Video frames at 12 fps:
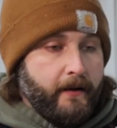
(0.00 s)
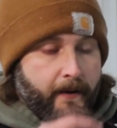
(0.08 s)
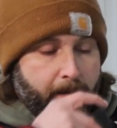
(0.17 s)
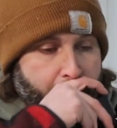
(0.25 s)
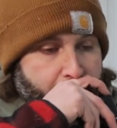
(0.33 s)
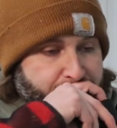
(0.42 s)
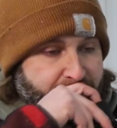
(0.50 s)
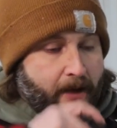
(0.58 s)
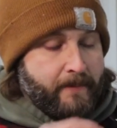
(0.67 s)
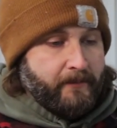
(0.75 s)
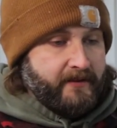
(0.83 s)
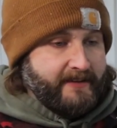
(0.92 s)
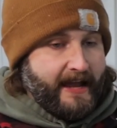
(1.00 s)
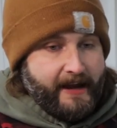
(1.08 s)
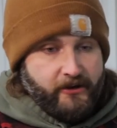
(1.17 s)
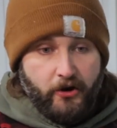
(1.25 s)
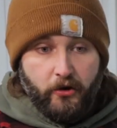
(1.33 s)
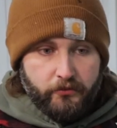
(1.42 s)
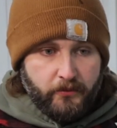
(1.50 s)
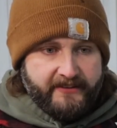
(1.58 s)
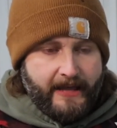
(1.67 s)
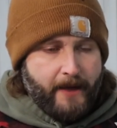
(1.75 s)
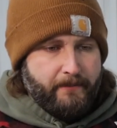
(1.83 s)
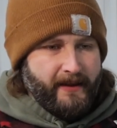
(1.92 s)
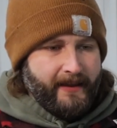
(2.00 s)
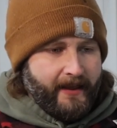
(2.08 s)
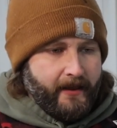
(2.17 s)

I'll be able to diagnose what's happening,